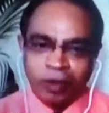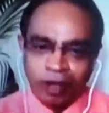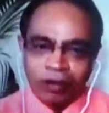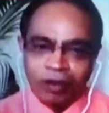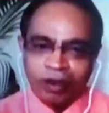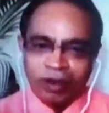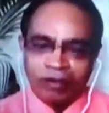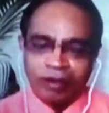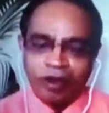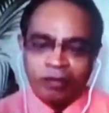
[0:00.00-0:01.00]

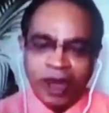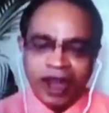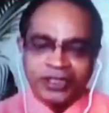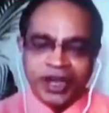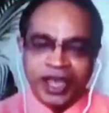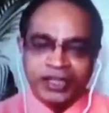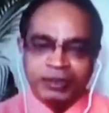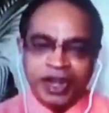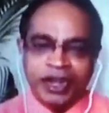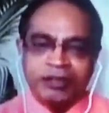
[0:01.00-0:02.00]
Maharashtra has
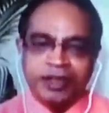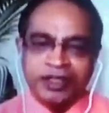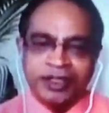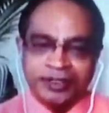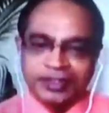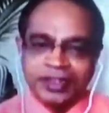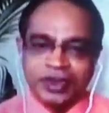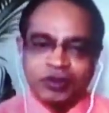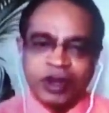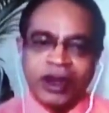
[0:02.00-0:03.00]
been hit with this
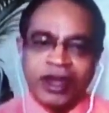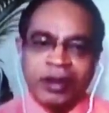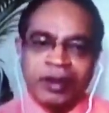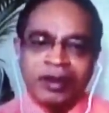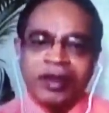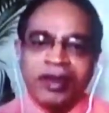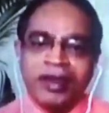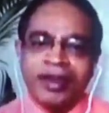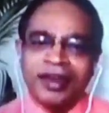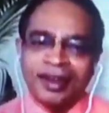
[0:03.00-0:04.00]
twin
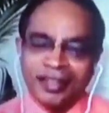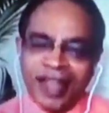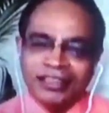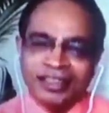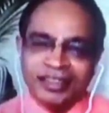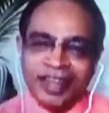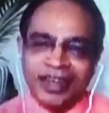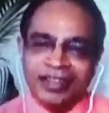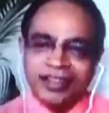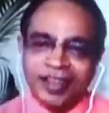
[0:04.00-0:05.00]
disaster, that
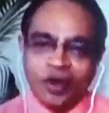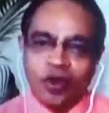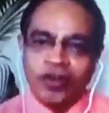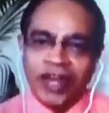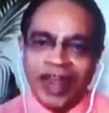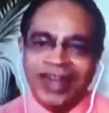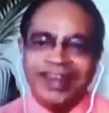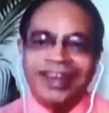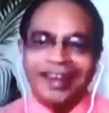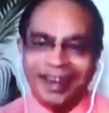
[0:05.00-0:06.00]
is
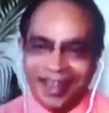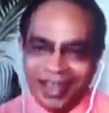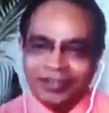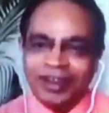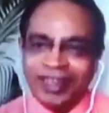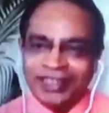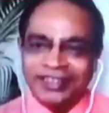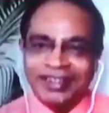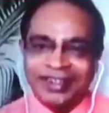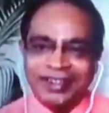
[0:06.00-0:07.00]
COVID-19 as well as
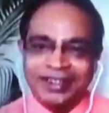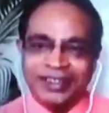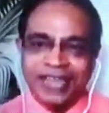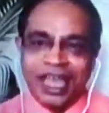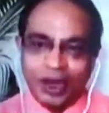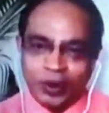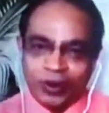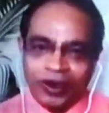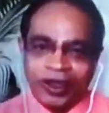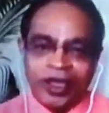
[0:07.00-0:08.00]
the
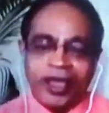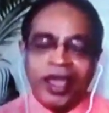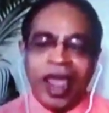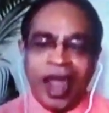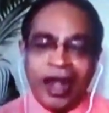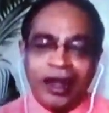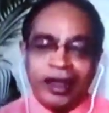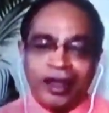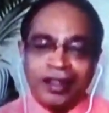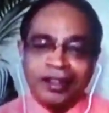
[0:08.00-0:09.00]
cyclone. And
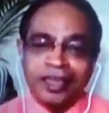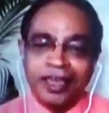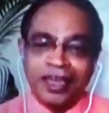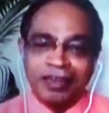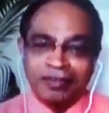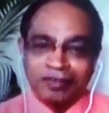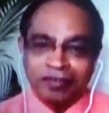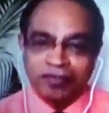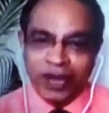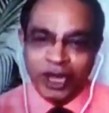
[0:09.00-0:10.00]
the
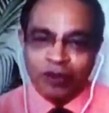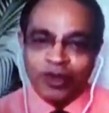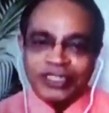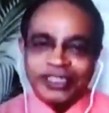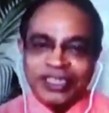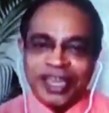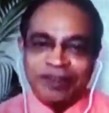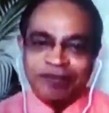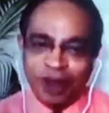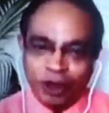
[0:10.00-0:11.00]
frequency
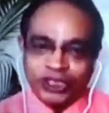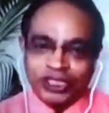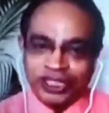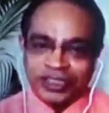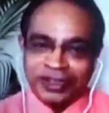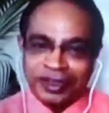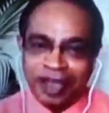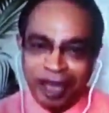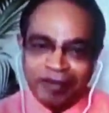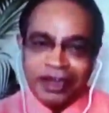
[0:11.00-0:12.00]
and ferocity,
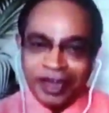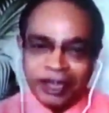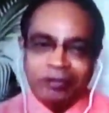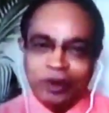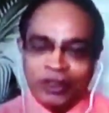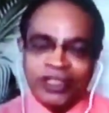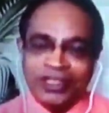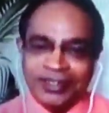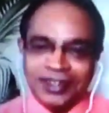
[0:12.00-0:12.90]
I will take both these